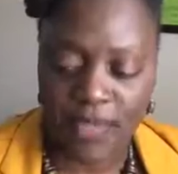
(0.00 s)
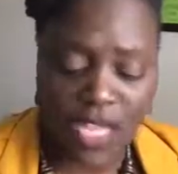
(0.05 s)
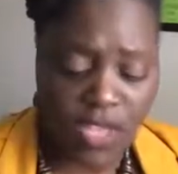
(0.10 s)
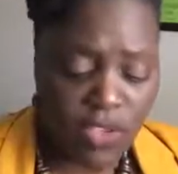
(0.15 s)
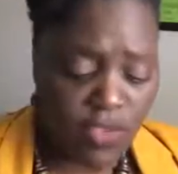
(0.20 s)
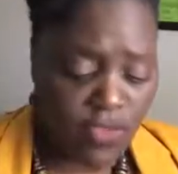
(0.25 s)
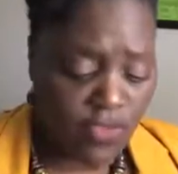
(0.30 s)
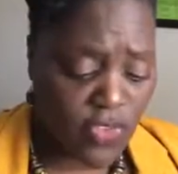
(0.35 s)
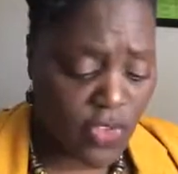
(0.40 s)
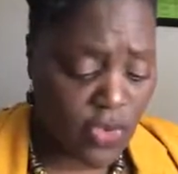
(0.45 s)

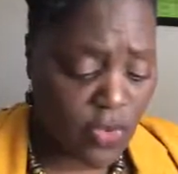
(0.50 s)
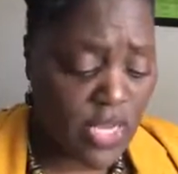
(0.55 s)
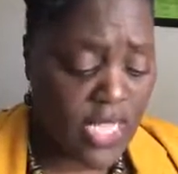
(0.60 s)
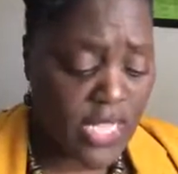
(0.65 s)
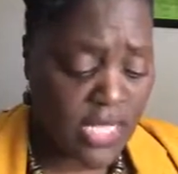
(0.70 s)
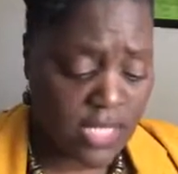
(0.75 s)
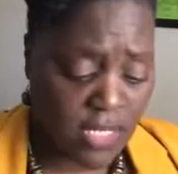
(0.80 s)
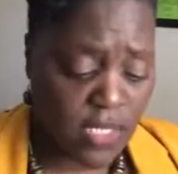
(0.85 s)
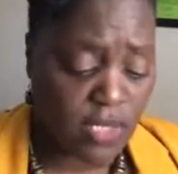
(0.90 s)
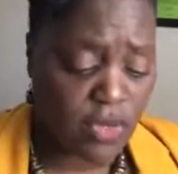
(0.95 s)
You
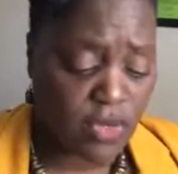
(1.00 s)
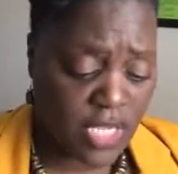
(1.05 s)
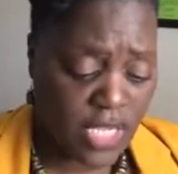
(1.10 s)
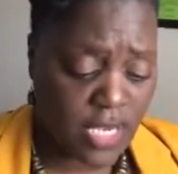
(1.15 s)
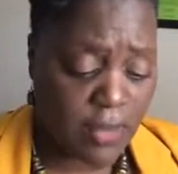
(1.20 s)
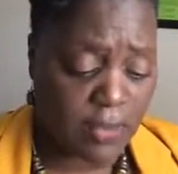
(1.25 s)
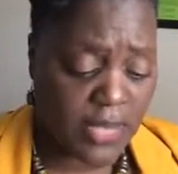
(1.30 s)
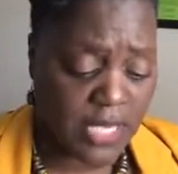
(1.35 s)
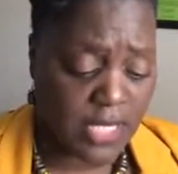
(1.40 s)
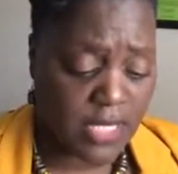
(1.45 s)
need
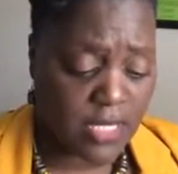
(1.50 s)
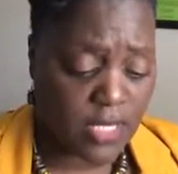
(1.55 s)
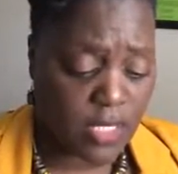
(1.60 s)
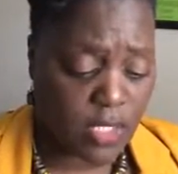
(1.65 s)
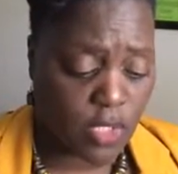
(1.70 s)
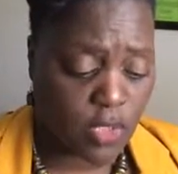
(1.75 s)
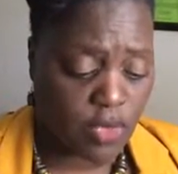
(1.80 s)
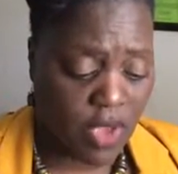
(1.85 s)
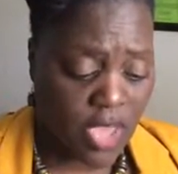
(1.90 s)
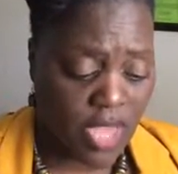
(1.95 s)
a business
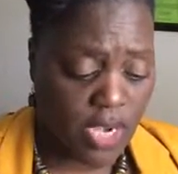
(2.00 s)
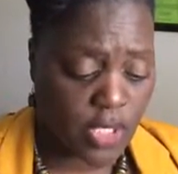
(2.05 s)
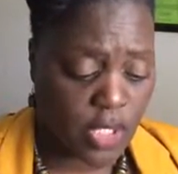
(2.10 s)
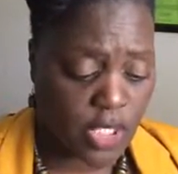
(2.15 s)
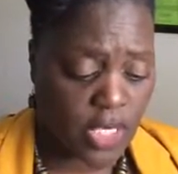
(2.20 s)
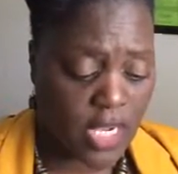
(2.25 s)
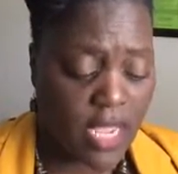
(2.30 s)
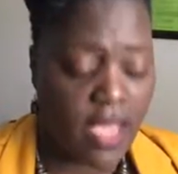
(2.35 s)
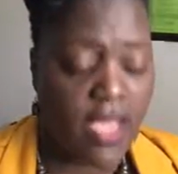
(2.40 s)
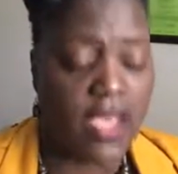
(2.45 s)
strategy,